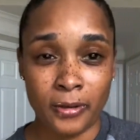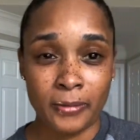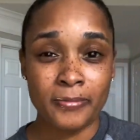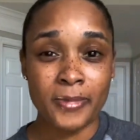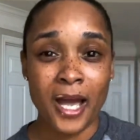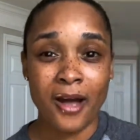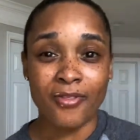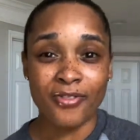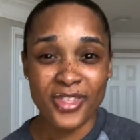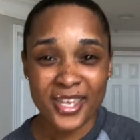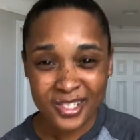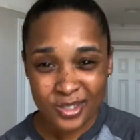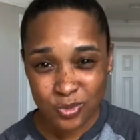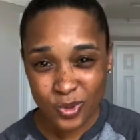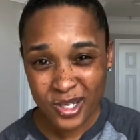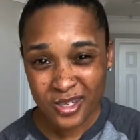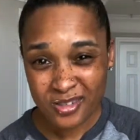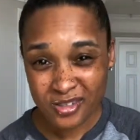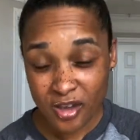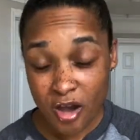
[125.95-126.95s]
Now, this
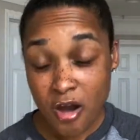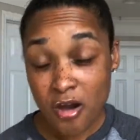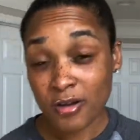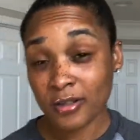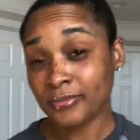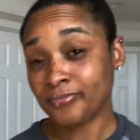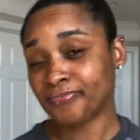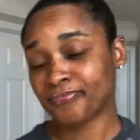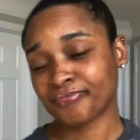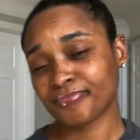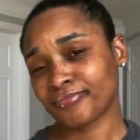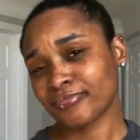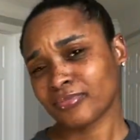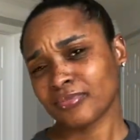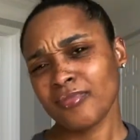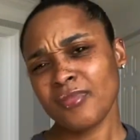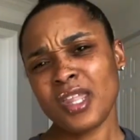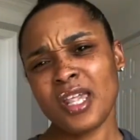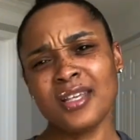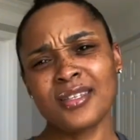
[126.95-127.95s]
week's song
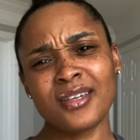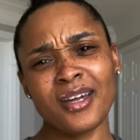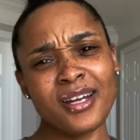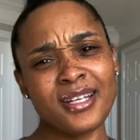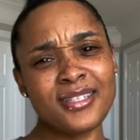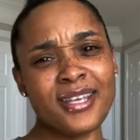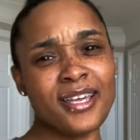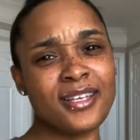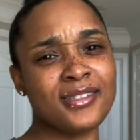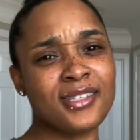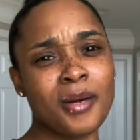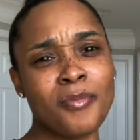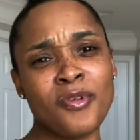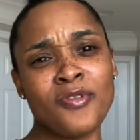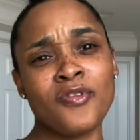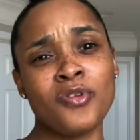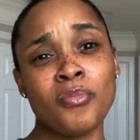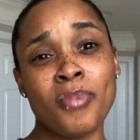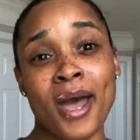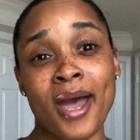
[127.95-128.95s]
is going to take some of
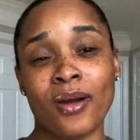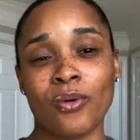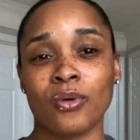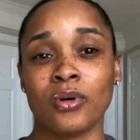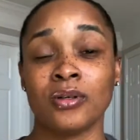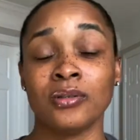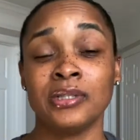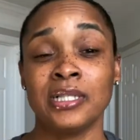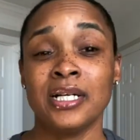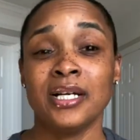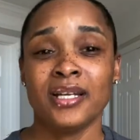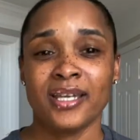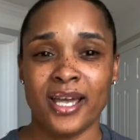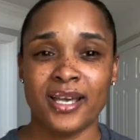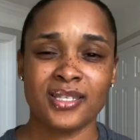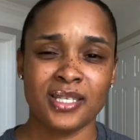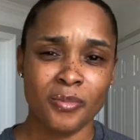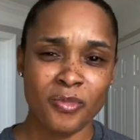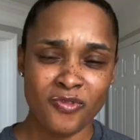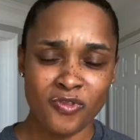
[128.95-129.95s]
you back
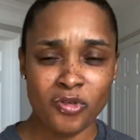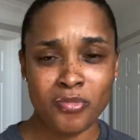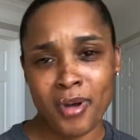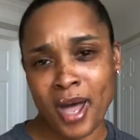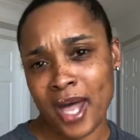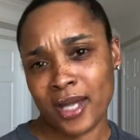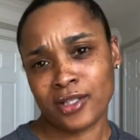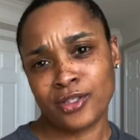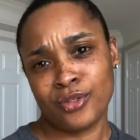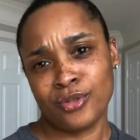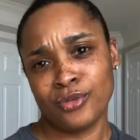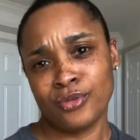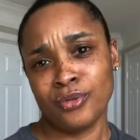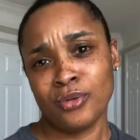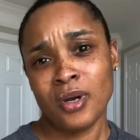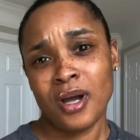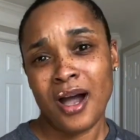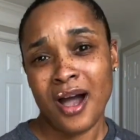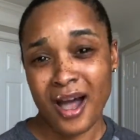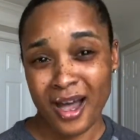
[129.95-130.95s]
to
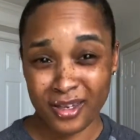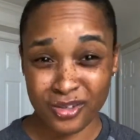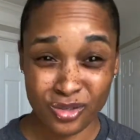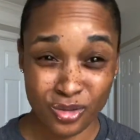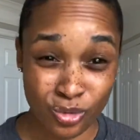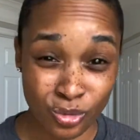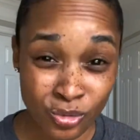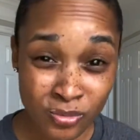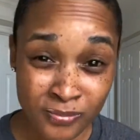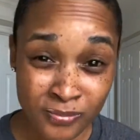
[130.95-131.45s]
high school.